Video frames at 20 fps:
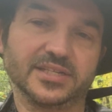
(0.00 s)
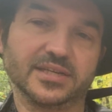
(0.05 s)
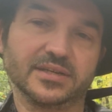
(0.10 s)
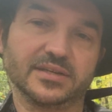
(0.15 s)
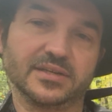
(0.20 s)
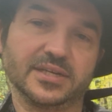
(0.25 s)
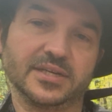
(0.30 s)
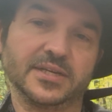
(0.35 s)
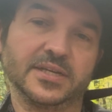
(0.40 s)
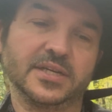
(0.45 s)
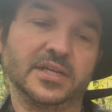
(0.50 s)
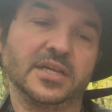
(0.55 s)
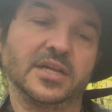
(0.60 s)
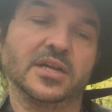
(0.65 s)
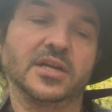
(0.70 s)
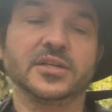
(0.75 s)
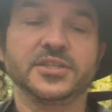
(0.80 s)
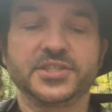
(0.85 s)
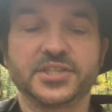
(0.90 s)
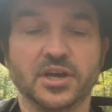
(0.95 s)

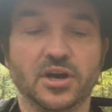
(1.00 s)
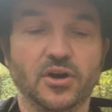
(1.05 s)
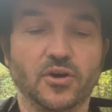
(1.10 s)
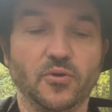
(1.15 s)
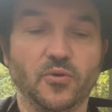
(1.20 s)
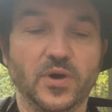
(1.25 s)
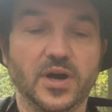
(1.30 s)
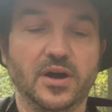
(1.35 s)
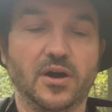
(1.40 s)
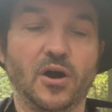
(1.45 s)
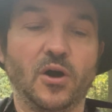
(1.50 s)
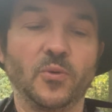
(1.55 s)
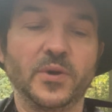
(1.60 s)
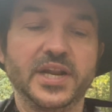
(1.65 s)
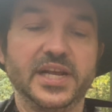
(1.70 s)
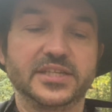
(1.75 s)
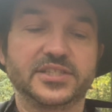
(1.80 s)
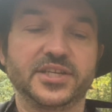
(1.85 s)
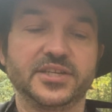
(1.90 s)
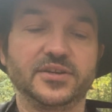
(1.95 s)
So all we
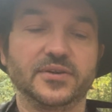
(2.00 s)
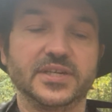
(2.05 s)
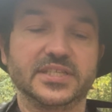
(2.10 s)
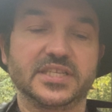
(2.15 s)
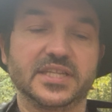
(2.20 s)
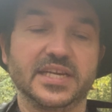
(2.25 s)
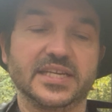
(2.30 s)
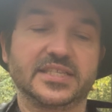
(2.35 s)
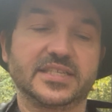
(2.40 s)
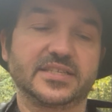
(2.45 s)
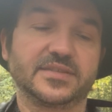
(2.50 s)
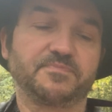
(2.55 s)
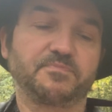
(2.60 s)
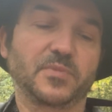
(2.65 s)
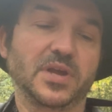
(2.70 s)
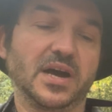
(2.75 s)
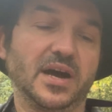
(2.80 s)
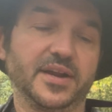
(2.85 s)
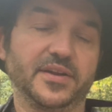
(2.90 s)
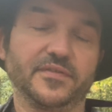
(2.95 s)
need to do is this
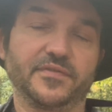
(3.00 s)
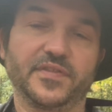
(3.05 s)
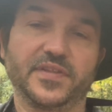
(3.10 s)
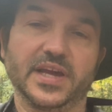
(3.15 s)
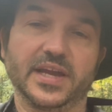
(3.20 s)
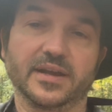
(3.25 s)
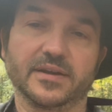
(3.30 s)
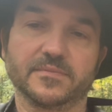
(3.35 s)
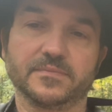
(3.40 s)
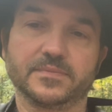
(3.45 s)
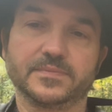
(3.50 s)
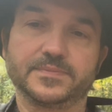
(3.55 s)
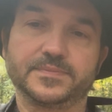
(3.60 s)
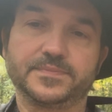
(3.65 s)
kind of thing.